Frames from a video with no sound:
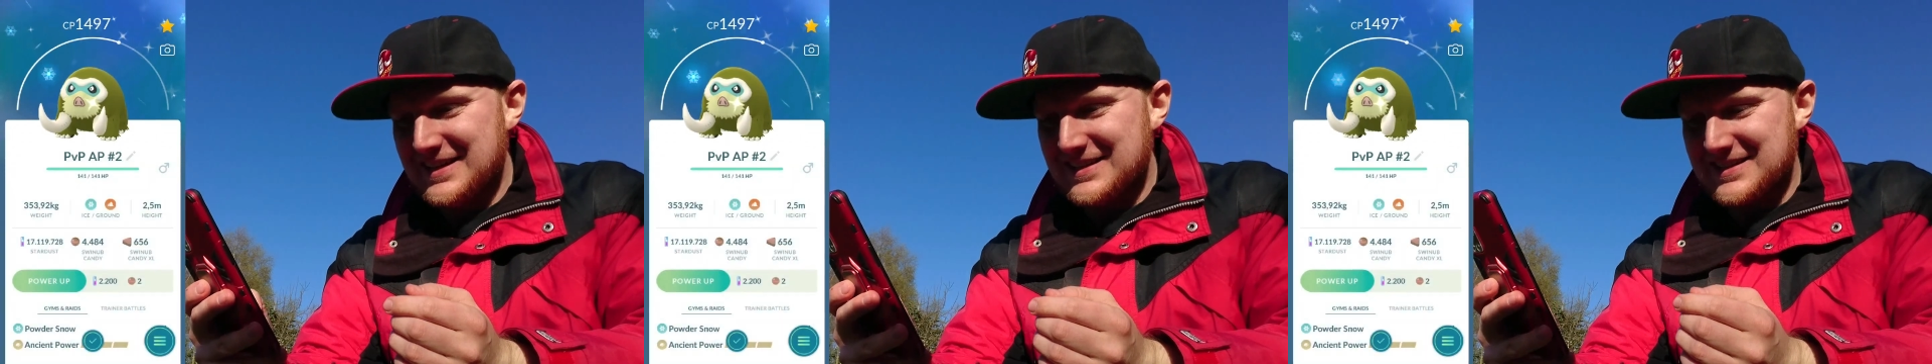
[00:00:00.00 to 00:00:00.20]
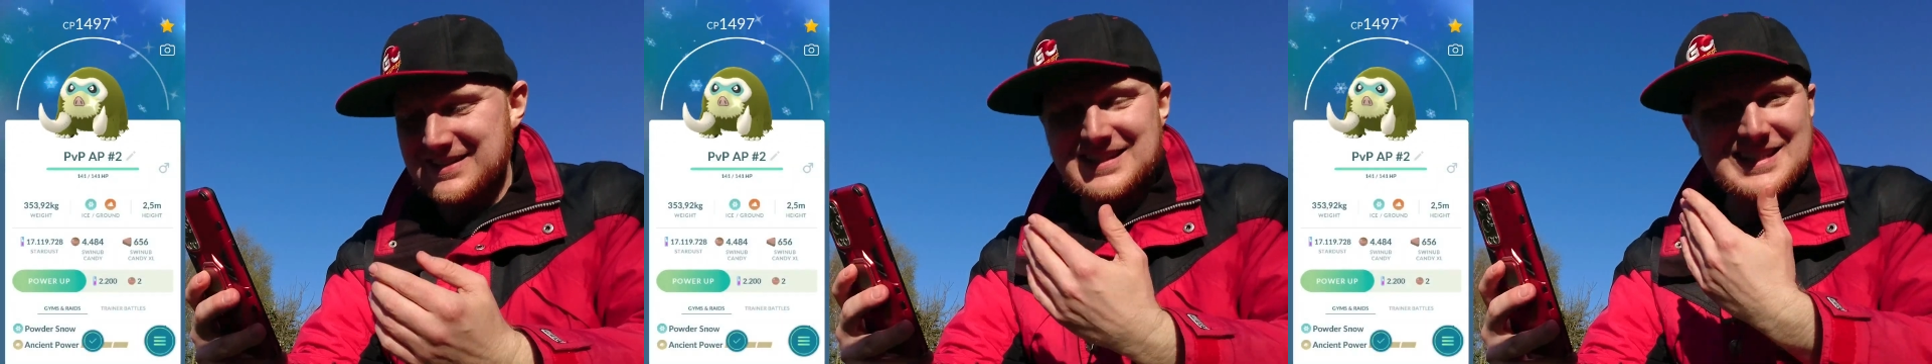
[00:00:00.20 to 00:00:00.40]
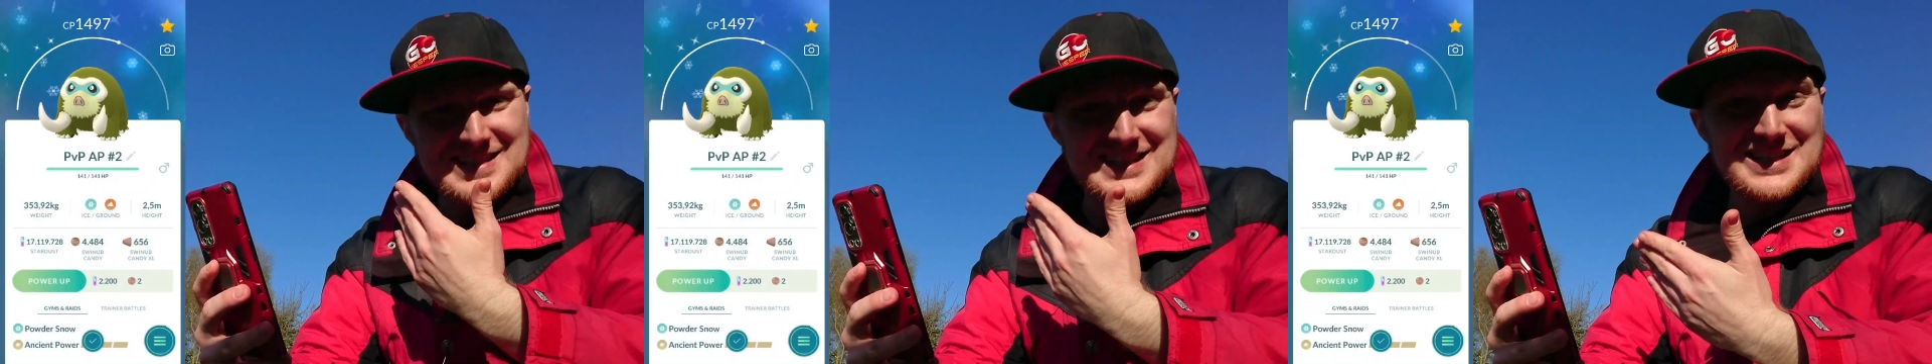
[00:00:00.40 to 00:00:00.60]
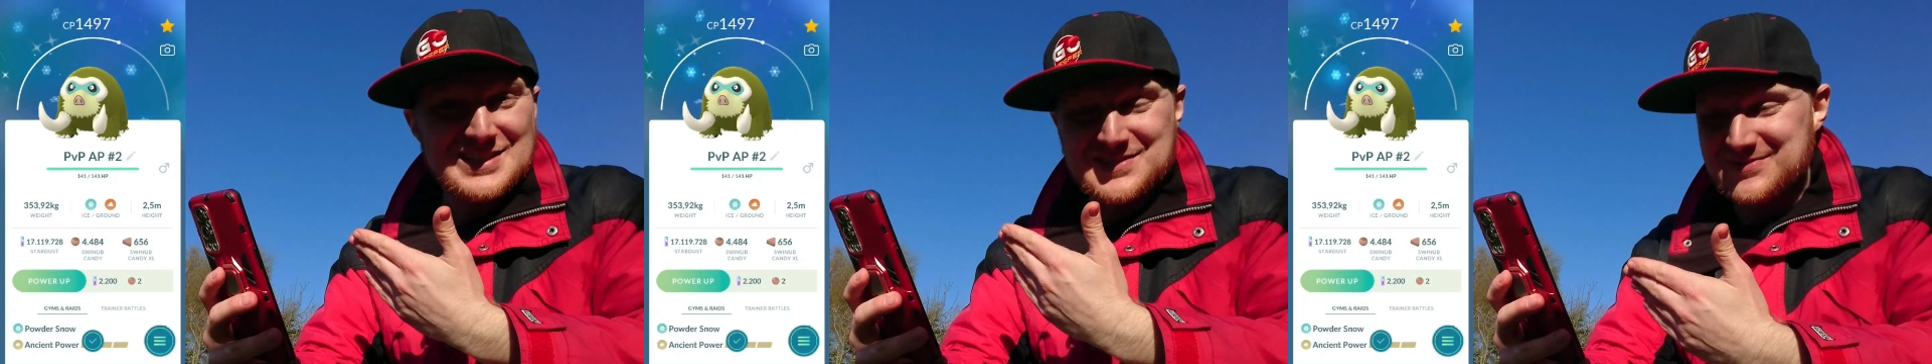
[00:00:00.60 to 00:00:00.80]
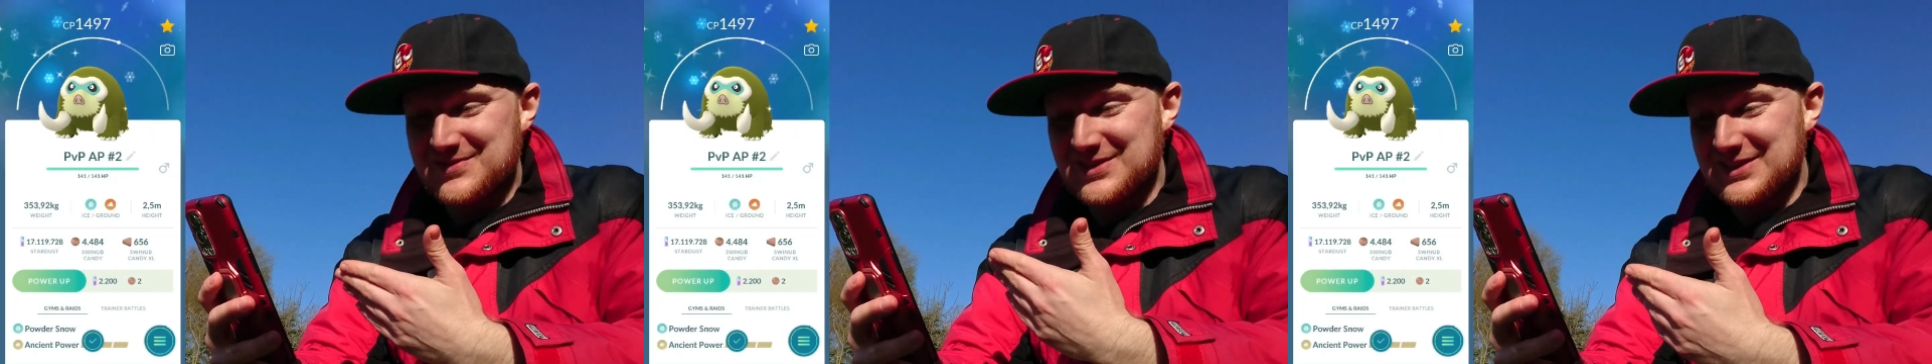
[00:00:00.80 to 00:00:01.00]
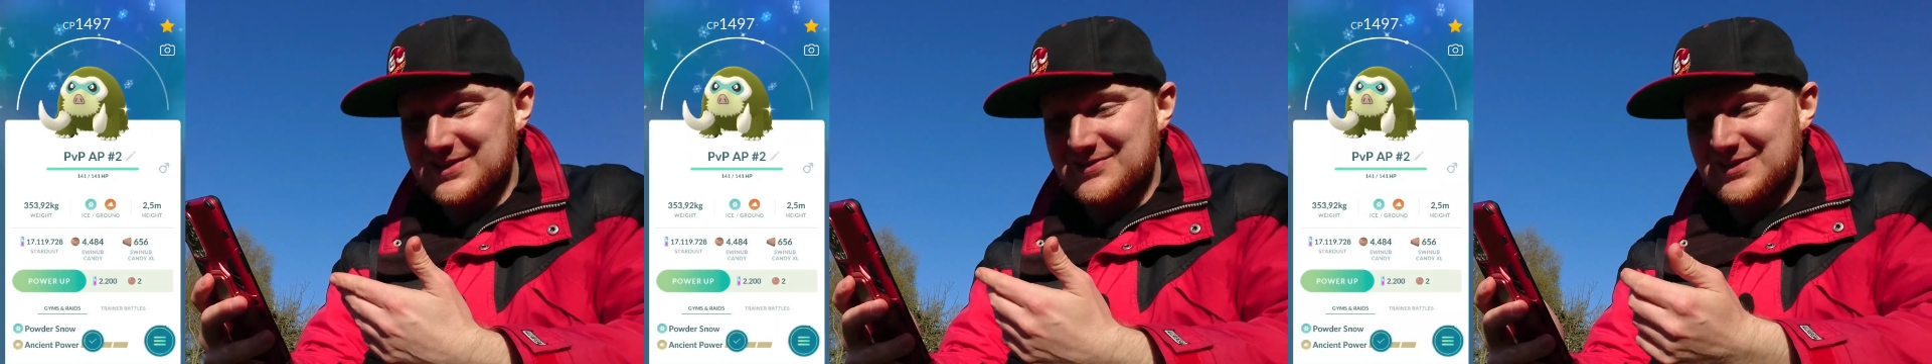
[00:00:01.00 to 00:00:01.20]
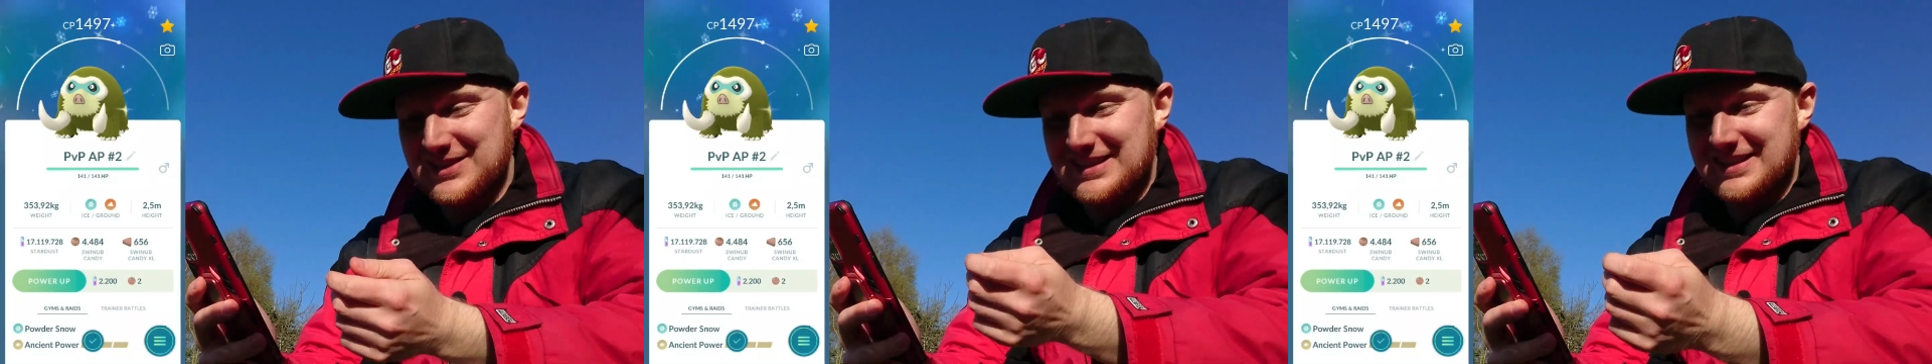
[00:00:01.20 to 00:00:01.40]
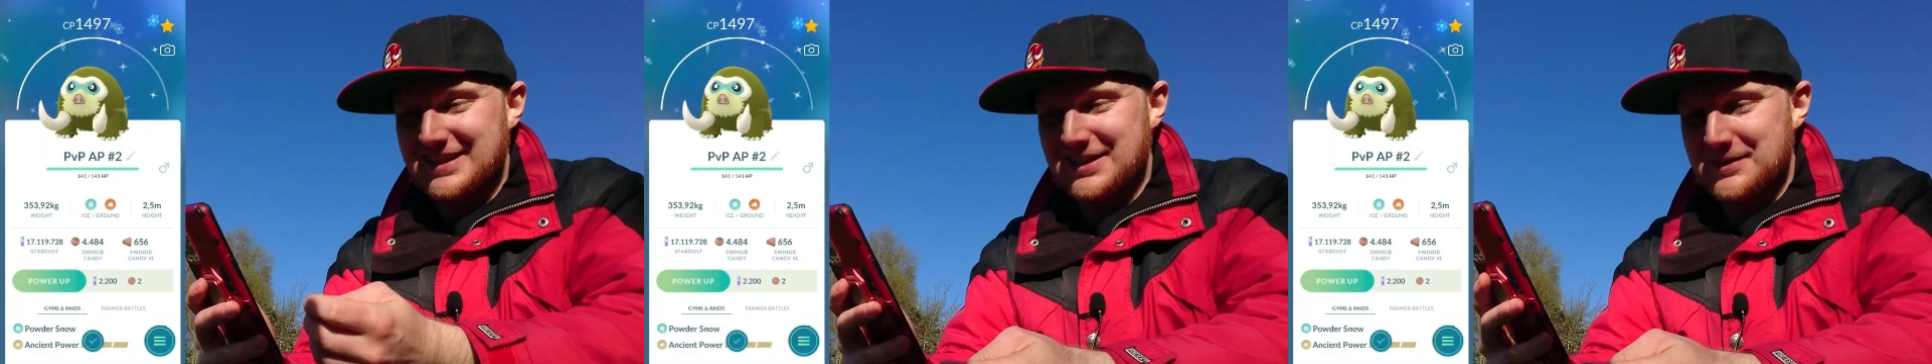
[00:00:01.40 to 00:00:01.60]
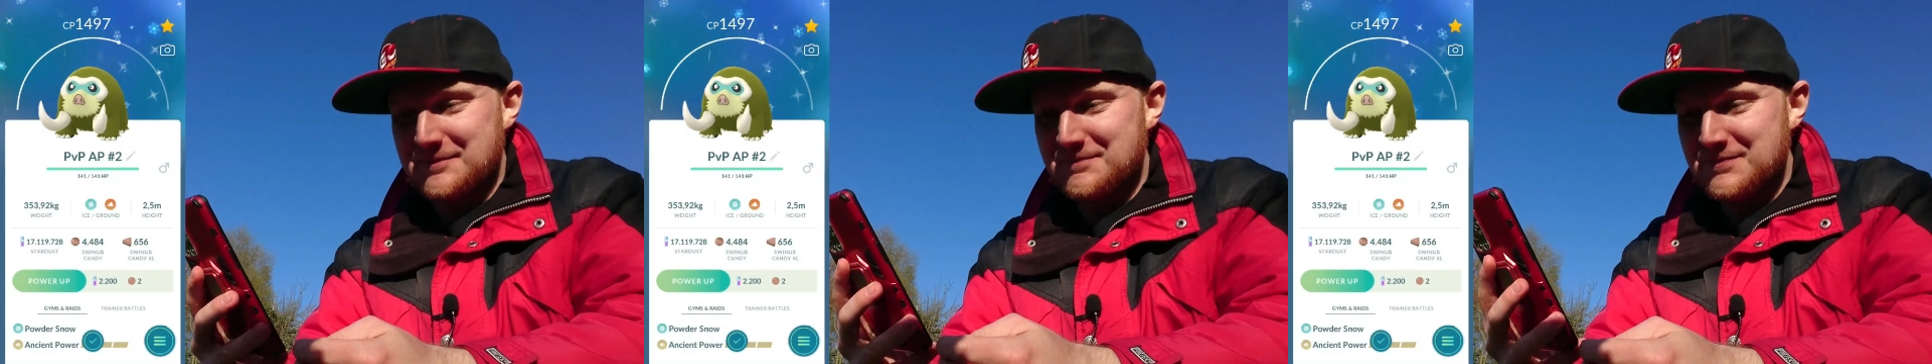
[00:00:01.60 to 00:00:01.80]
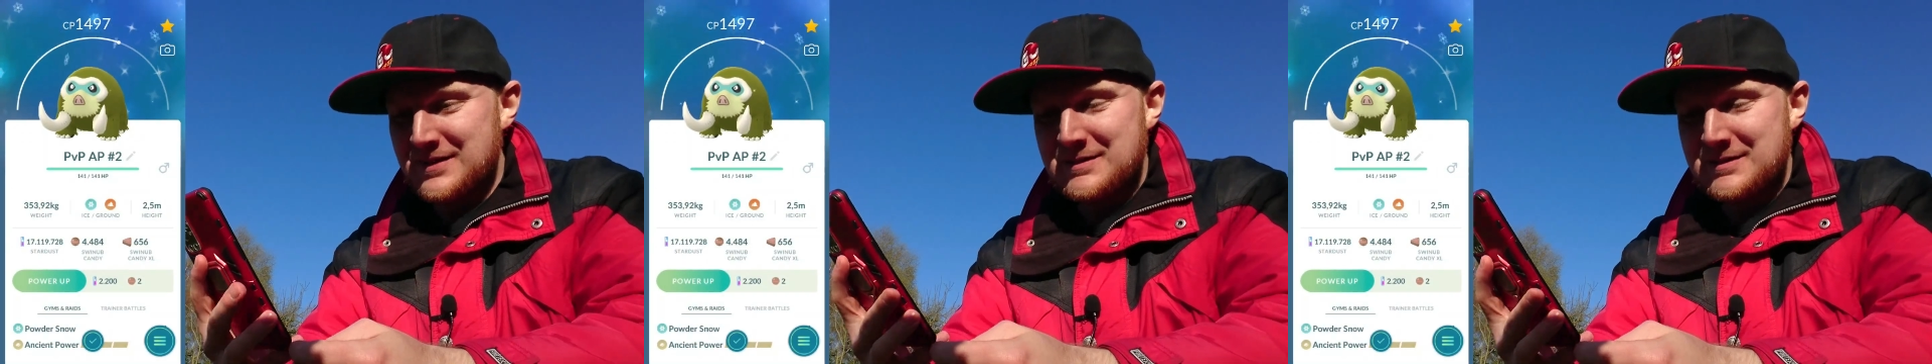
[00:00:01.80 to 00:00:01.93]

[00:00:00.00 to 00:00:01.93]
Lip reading: So that's really lucky.